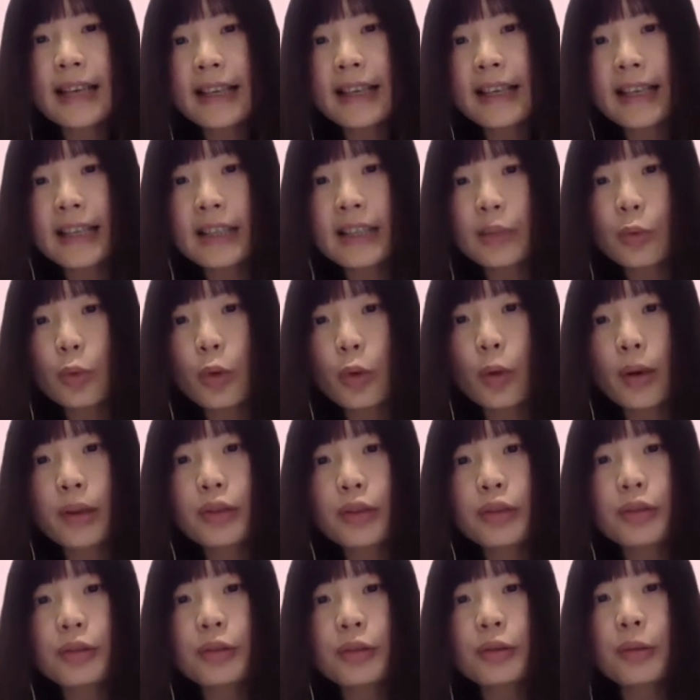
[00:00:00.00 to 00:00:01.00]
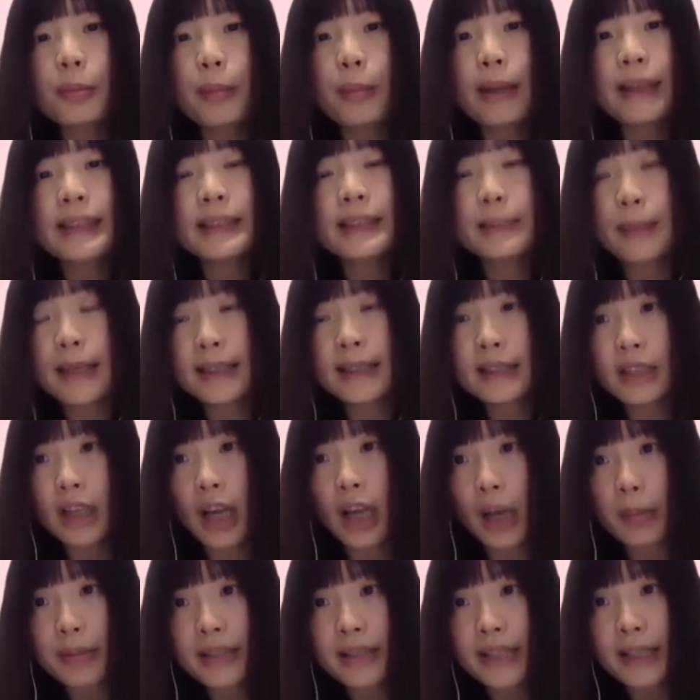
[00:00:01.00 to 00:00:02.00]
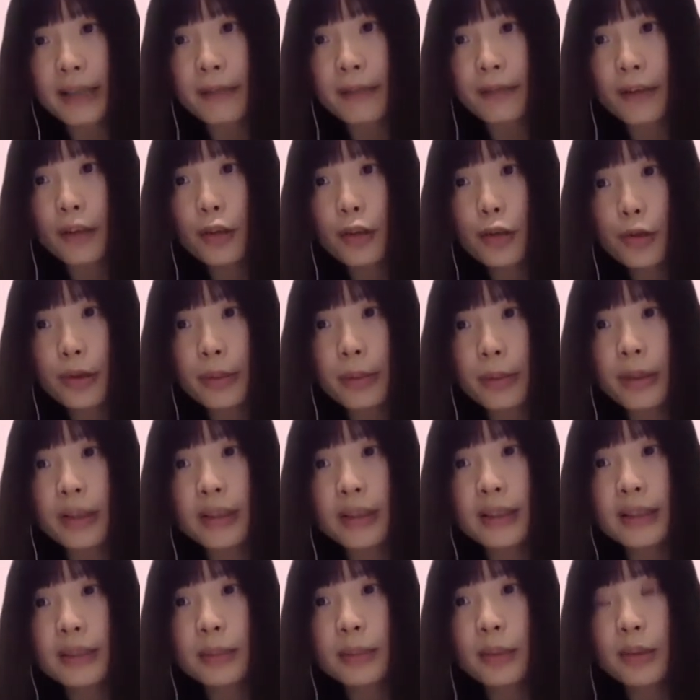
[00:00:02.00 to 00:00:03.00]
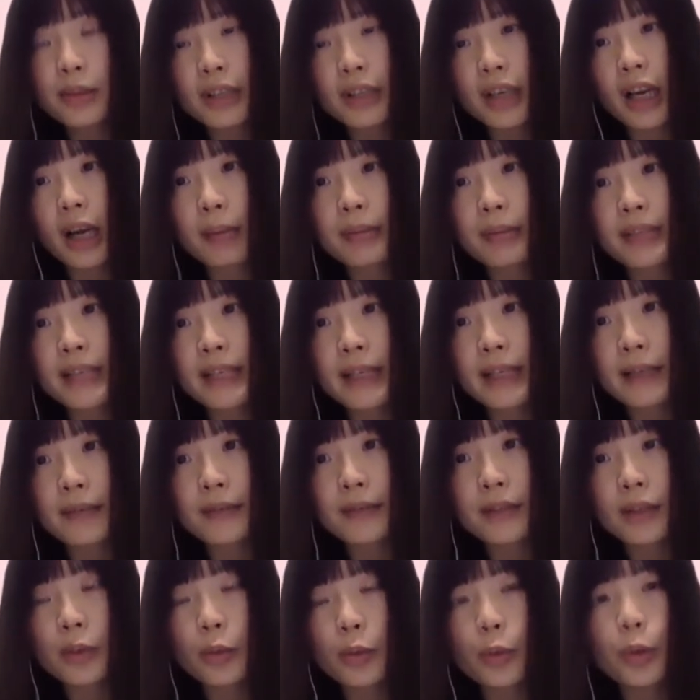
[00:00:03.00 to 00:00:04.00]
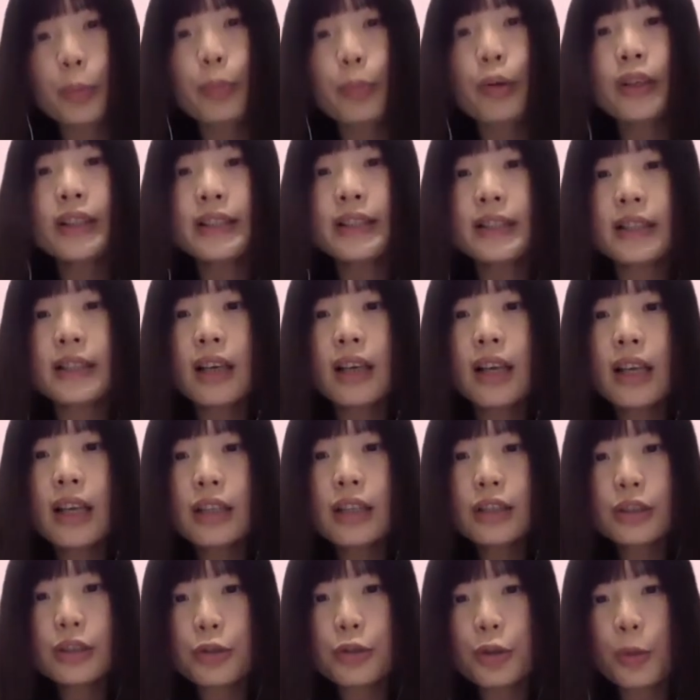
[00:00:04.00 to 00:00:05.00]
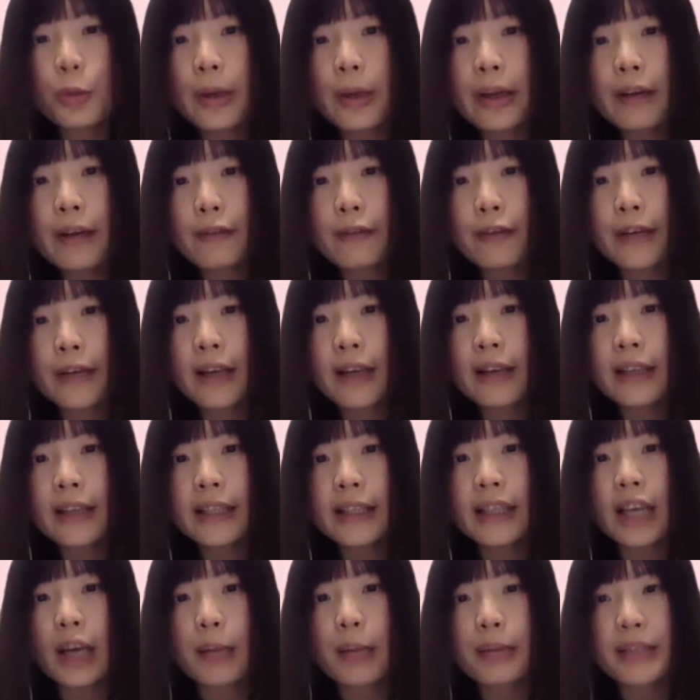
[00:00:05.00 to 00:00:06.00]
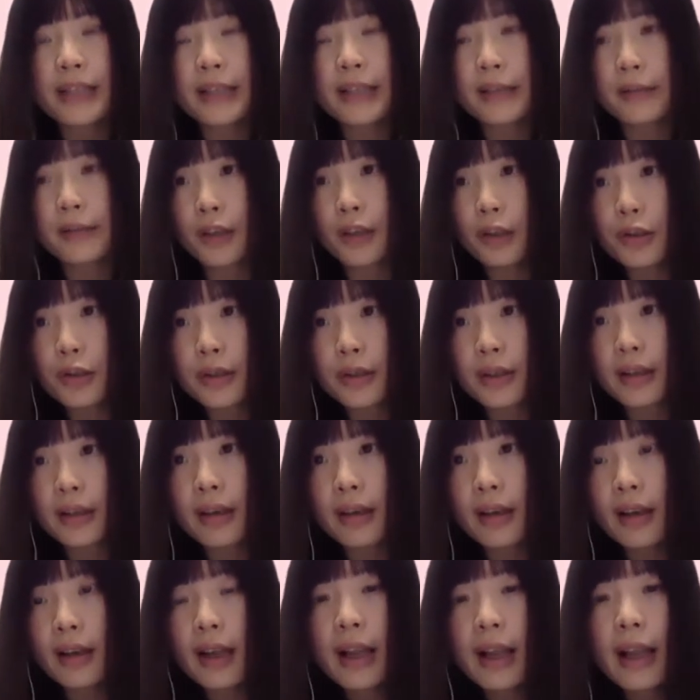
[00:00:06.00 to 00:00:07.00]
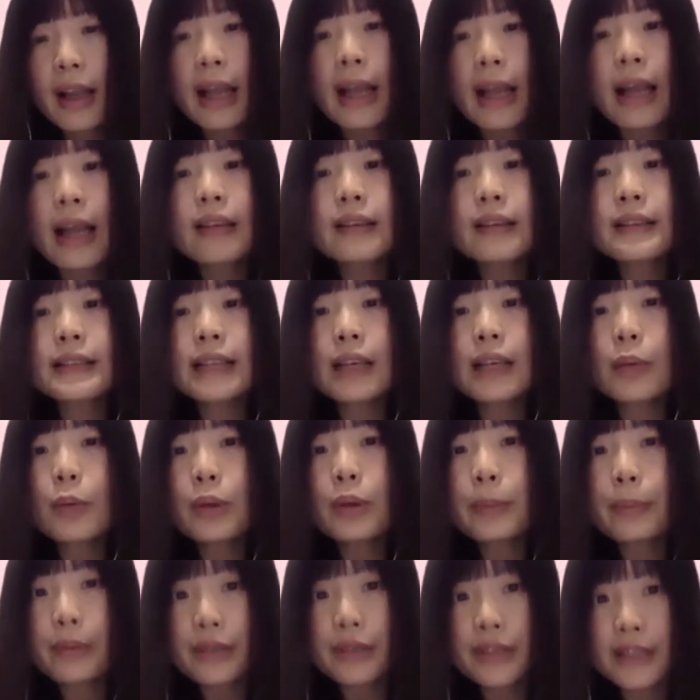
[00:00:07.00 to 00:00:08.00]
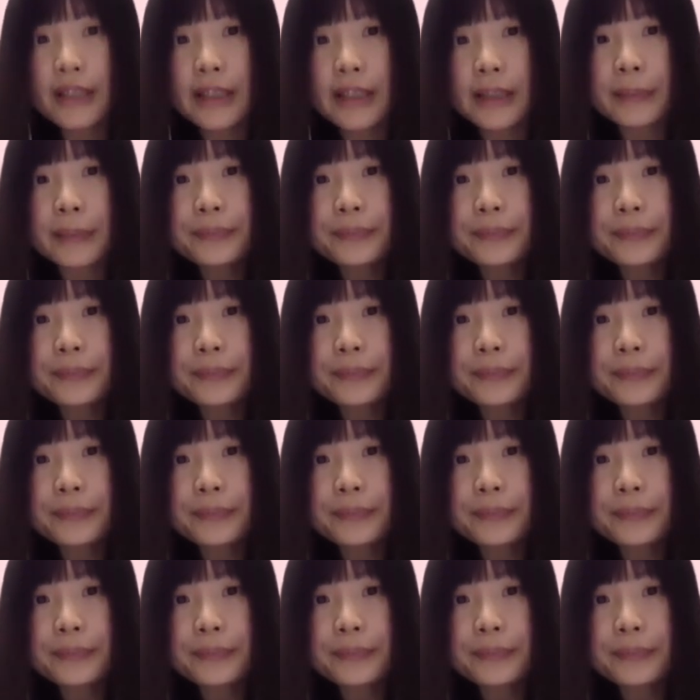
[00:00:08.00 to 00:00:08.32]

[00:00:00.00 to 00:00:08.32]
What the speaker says: is we want to maximize the objective function because it's multi-objective. So we put the social welfare in the objective function. And then we put the